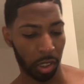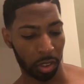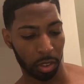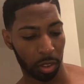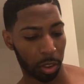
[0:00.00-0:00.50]

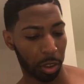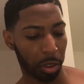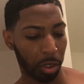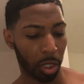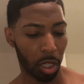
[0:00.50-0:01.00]
Let's see
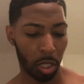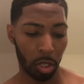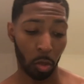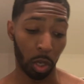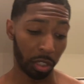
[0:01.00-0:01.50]

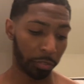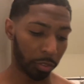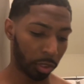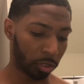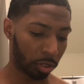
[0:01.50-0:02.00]
what it
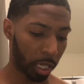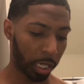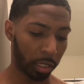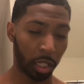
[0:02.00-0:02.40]
feels like.